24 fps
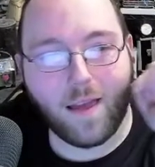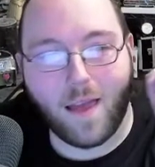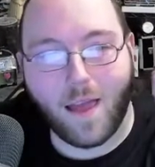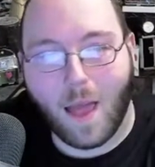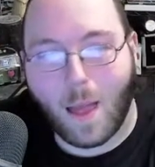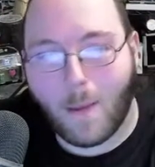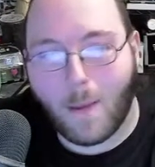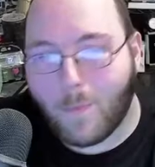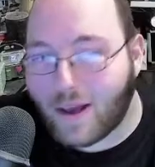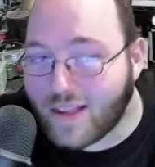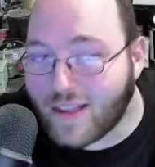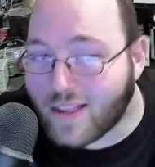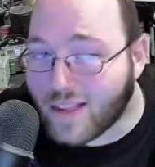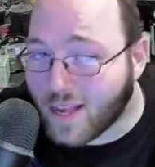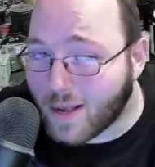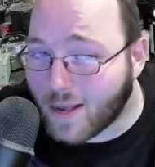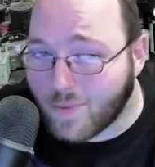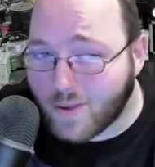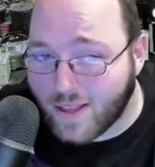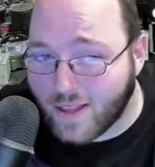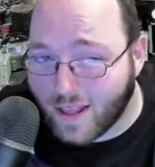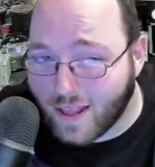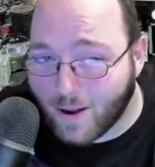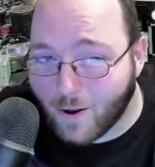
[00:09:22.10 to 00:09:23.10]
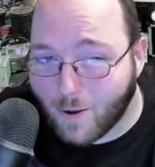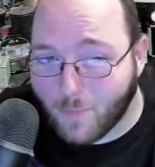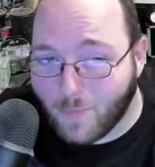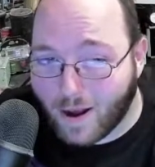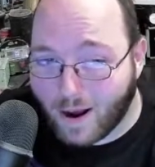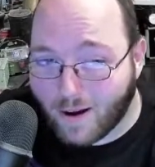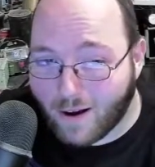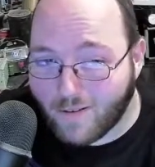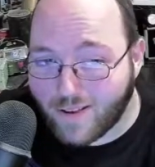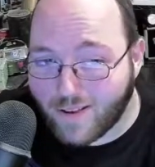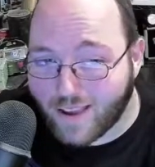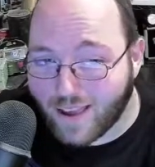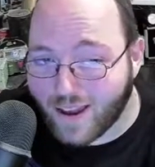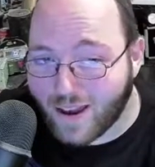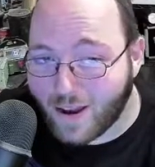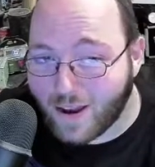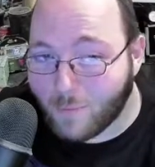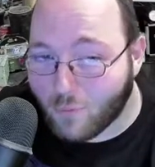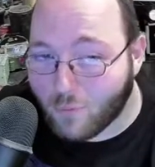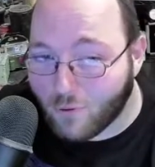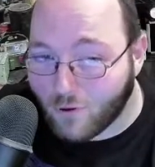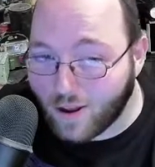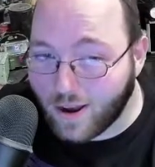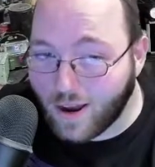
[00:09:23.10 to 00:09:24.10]
By some standard powers getting
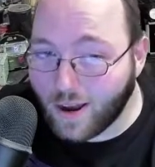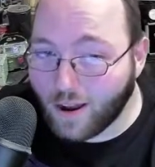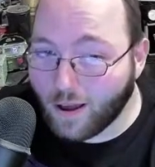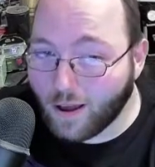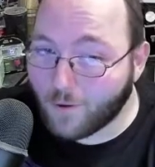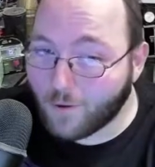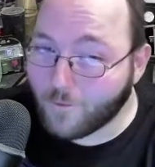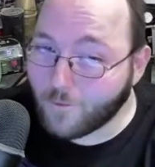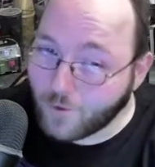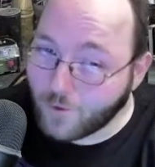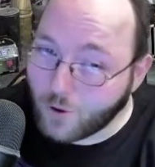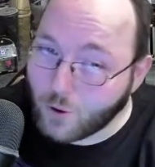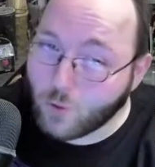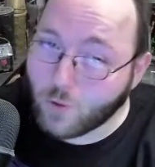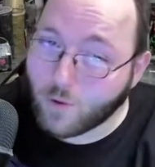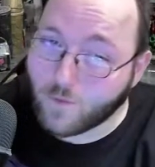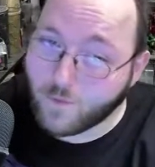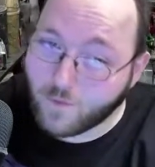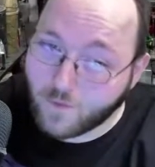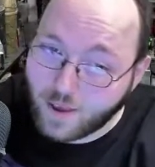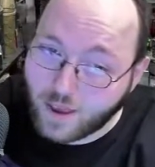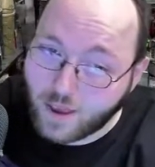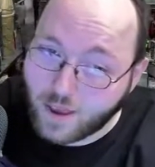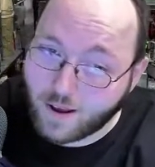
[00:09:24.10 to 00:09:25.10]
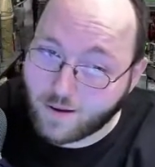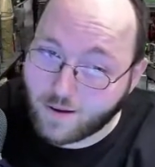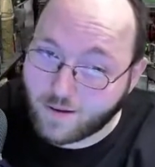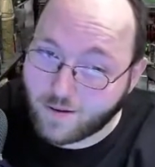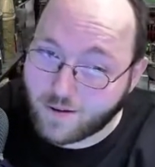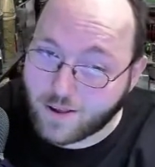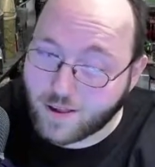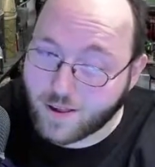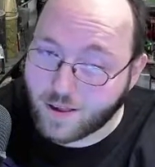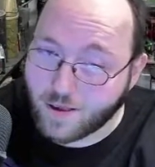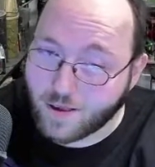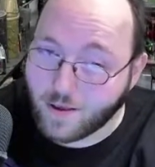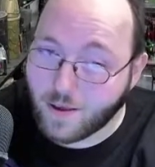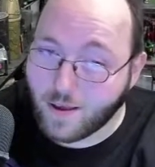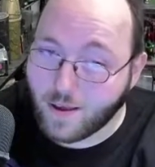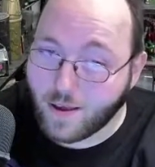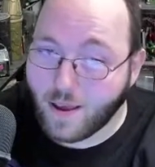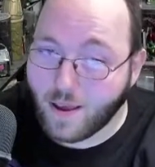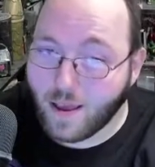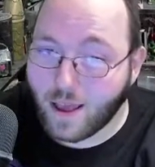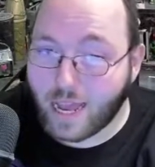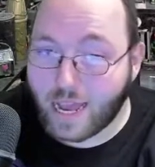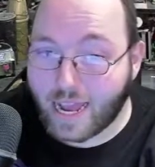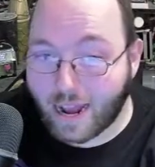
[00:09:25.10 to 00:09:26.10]
printed on fewer figures,
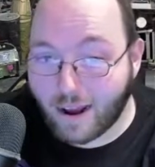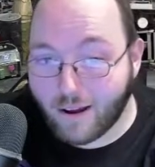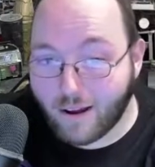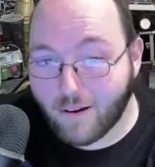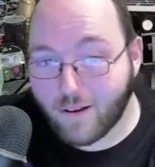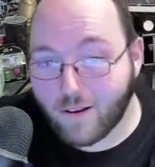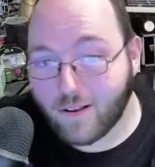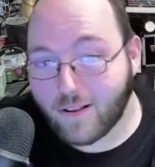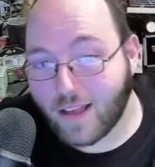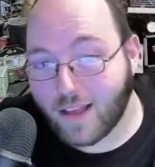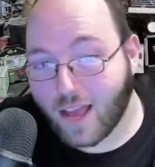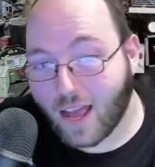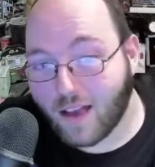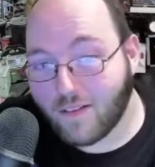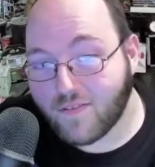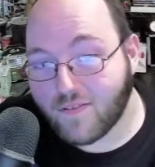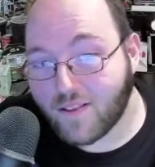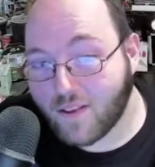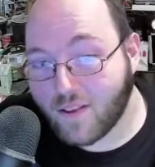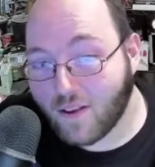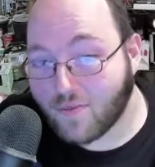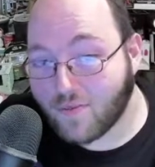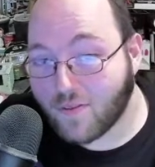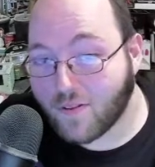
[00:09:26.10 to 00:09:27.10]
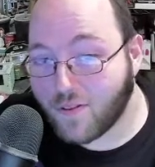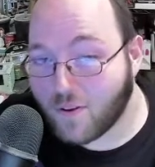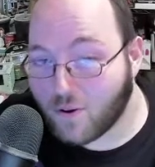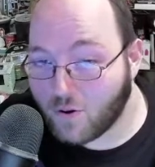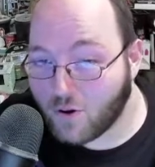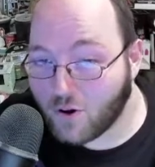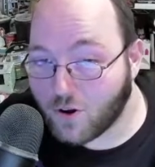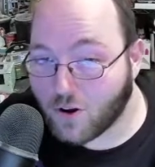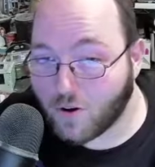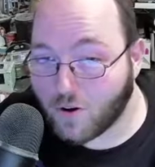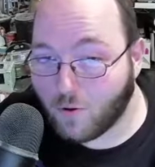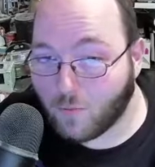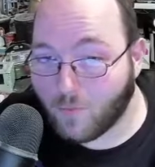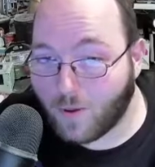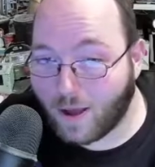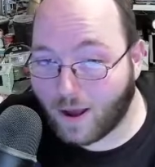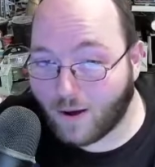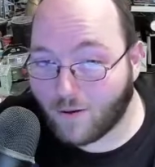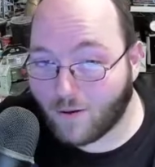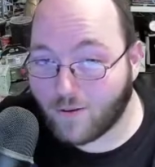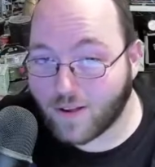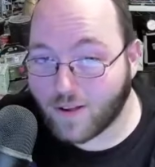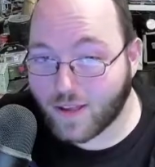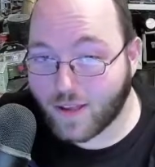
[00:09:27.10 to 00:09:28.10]
characters that have substitutional
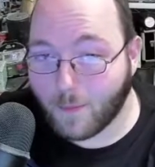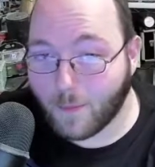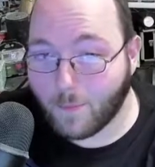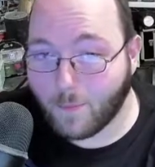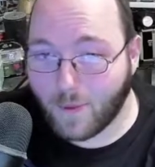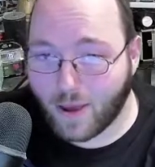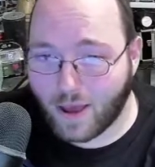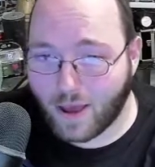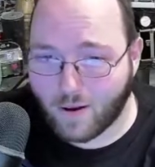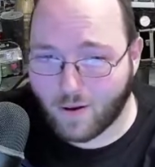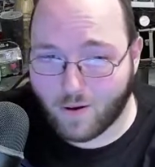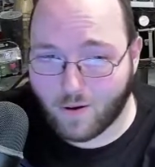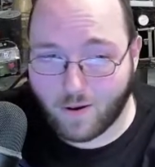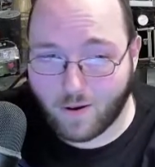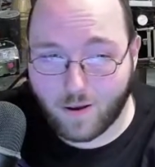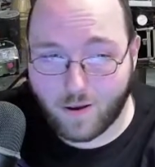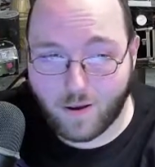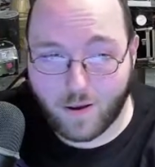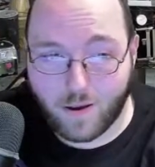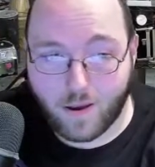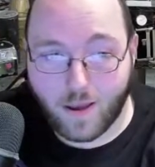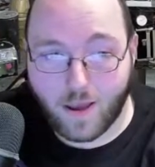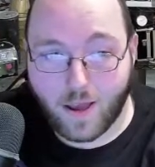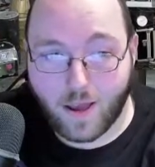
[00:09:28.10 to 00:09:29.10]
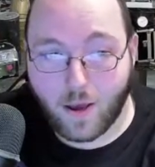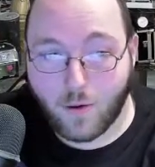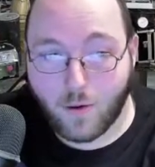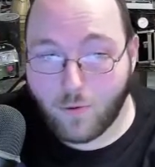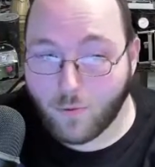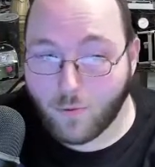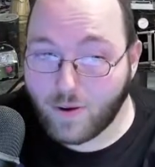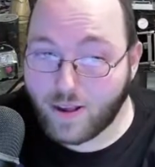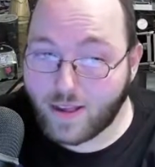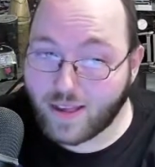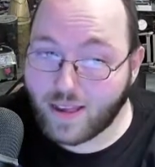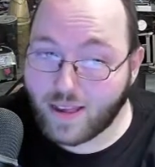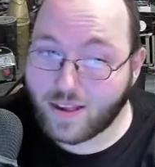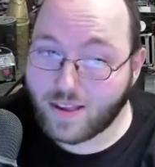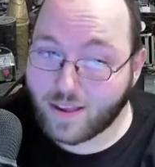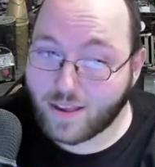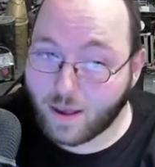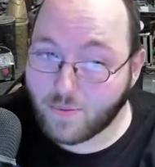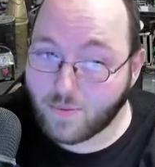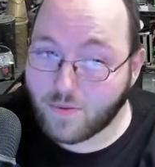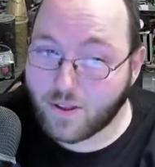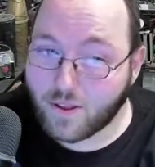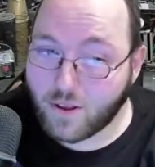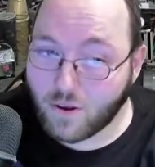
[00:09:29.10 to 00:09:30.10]
powers get better. When we say
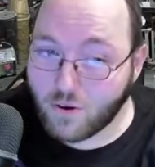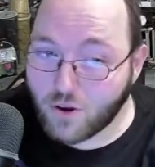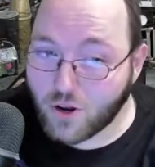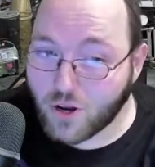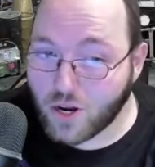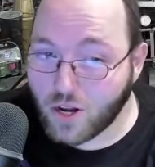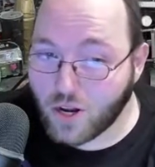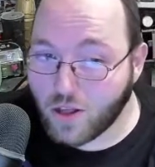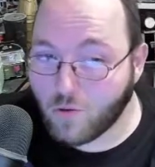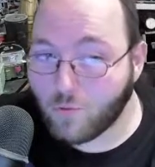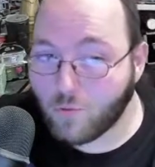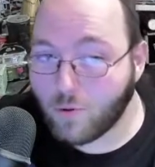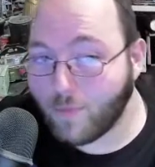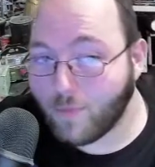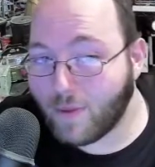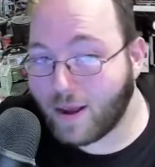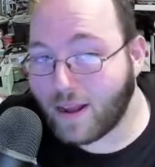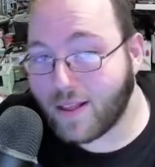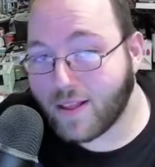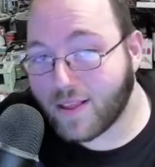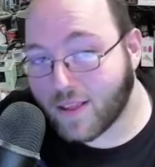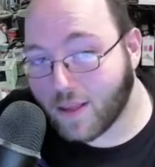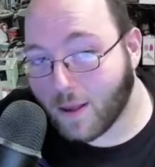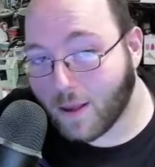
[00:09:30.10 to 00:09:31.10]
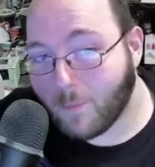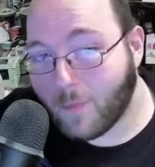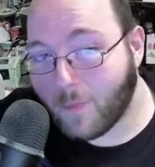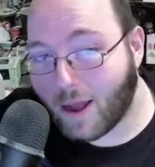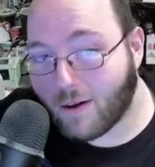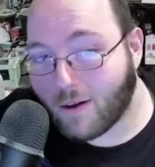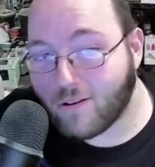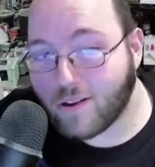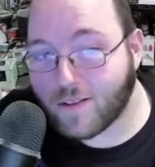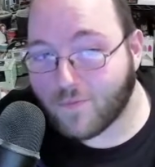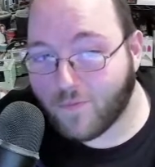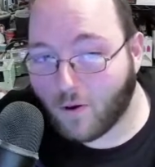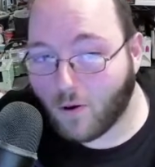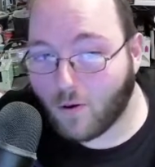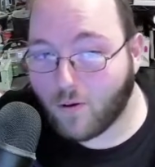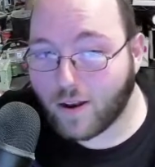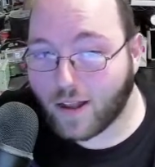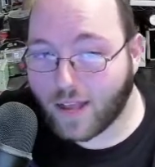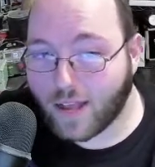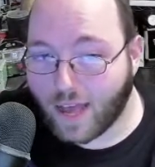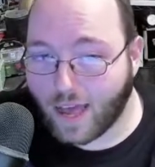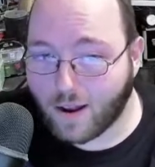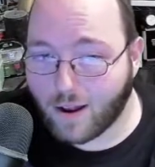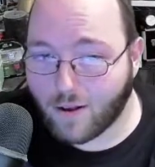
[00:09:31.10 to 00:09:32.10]
substitutional, we mean some powers fall into
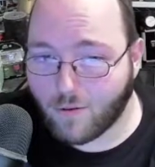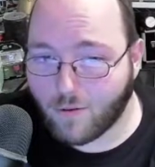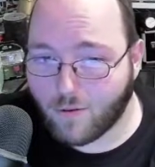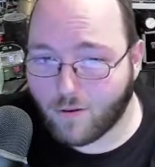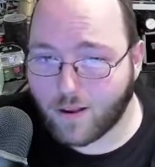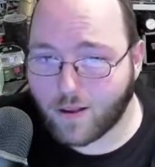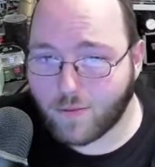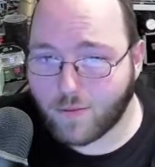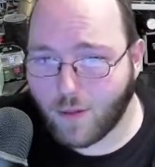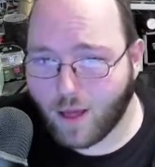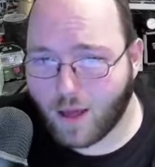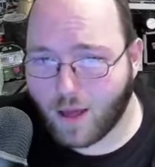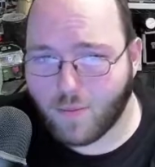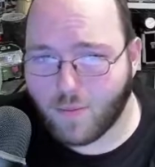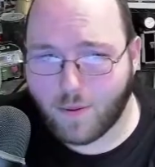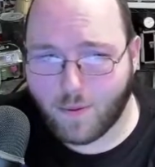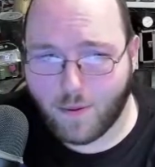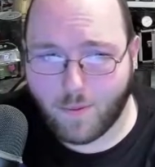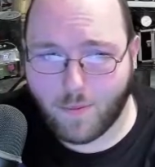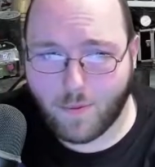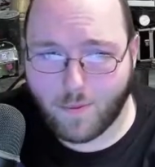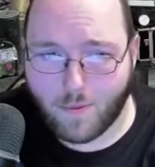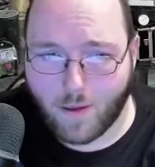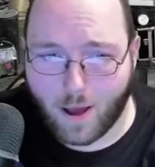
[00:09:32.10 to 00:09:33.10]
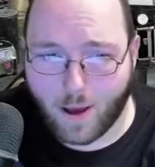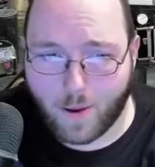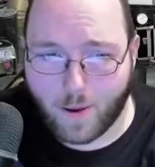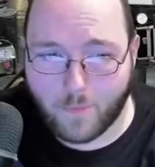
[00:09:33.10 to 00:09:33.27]
categories, blah, blah, blah, blah, blah.